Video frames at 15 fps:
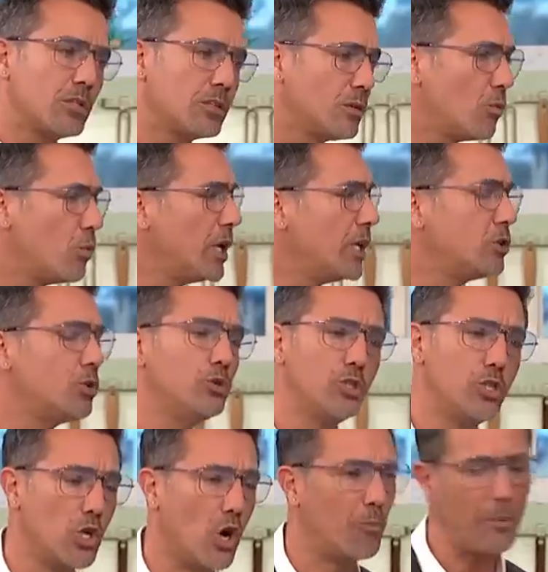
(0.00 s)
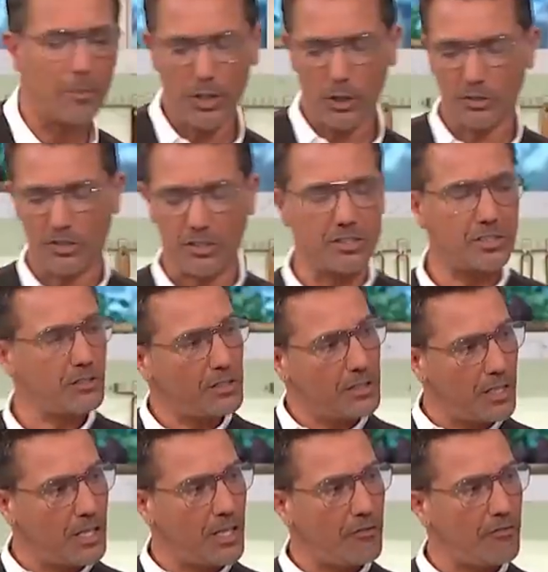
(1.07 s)
That's will it. do the job because it's
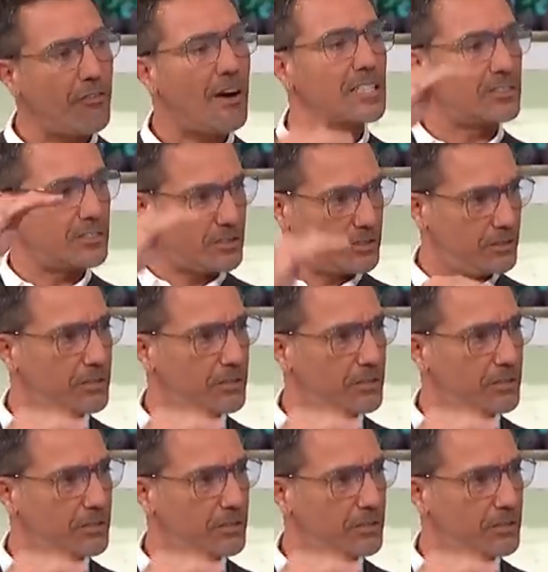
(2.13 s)
uh, fast